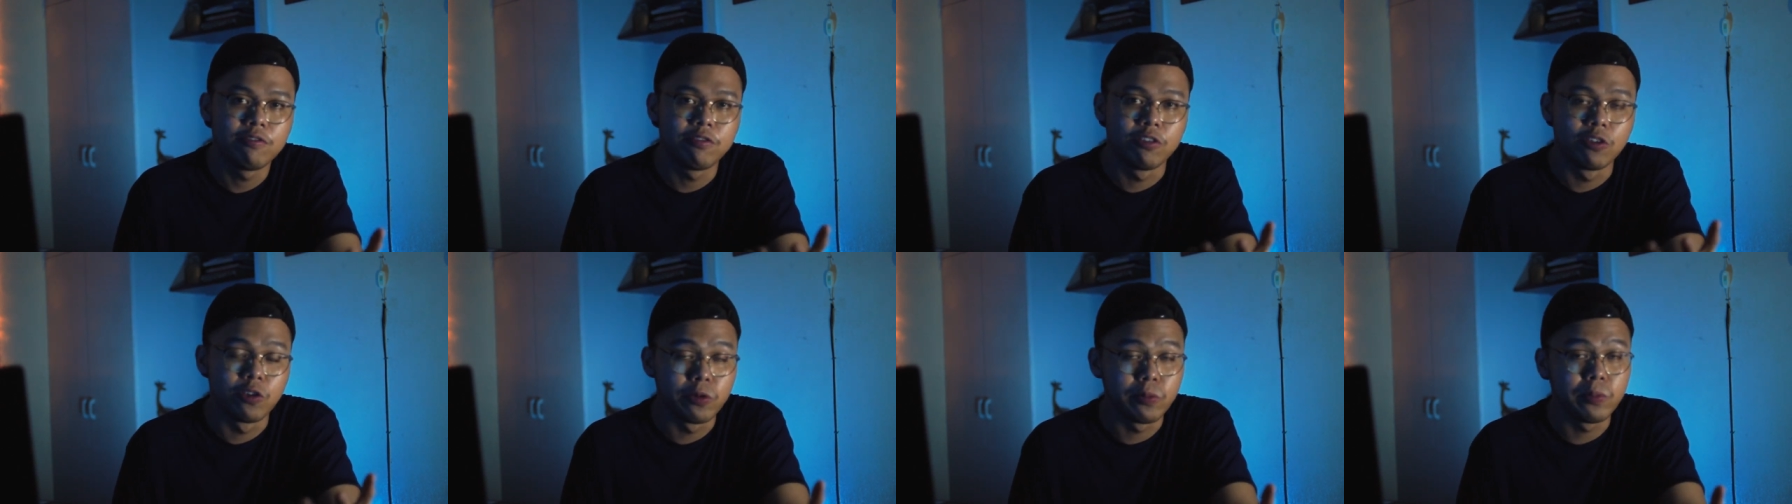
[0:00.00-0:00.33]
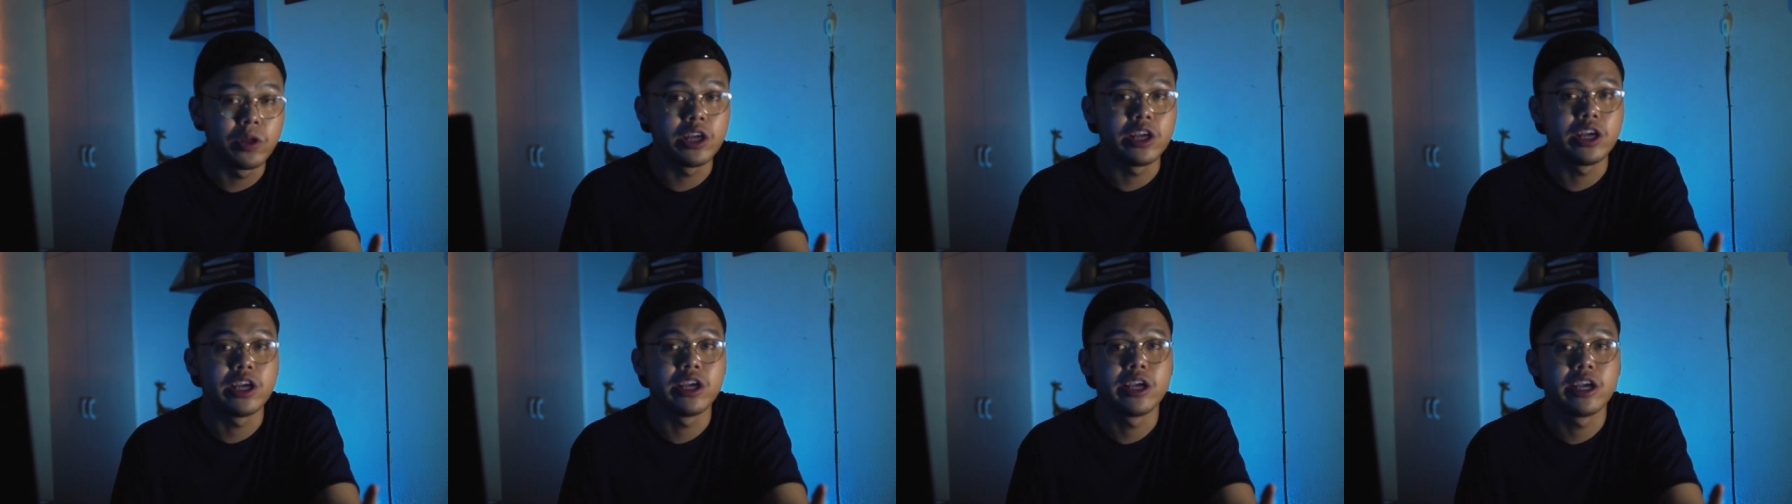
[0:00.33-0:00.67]
for
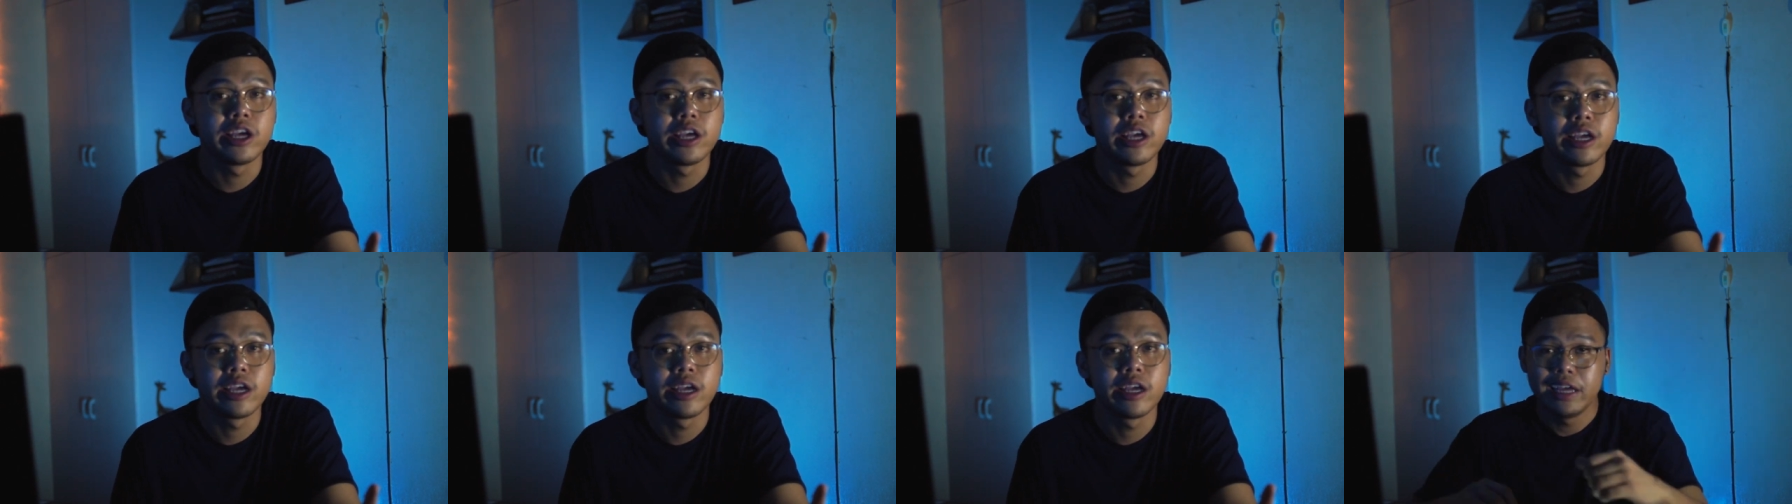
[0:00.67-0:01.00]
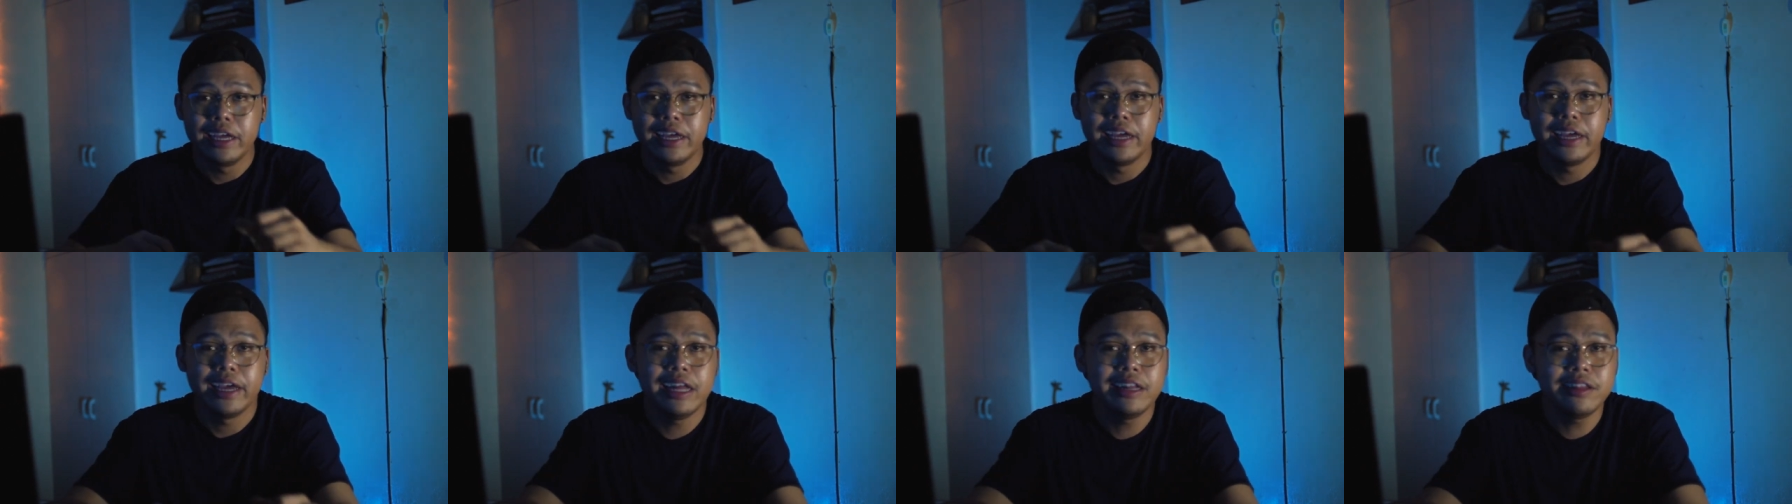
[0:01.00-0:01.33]
me.
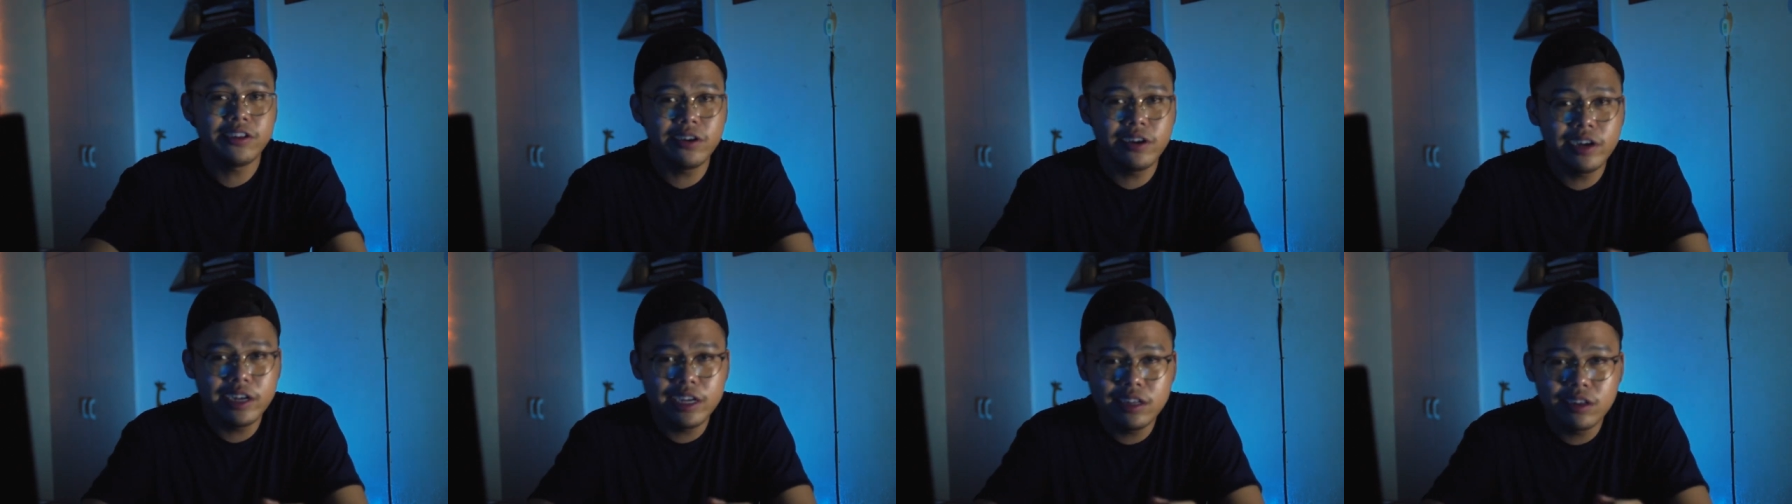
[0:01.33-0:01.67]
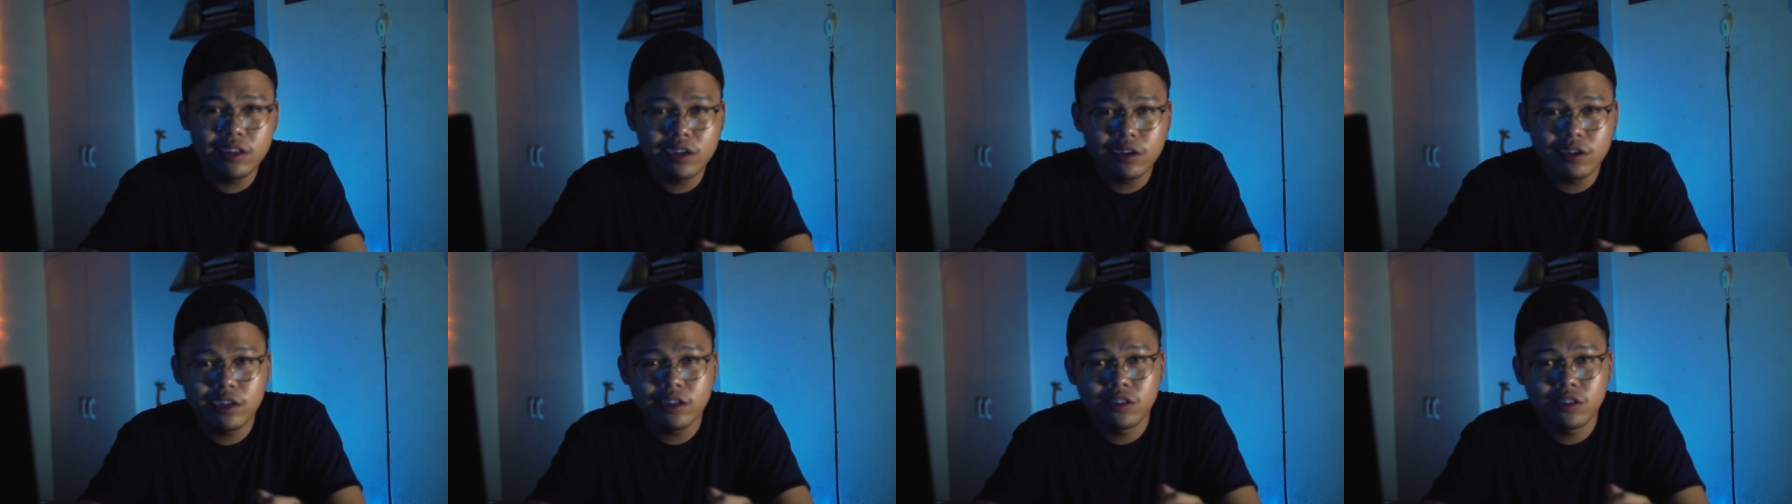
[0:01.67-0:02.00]
Entering the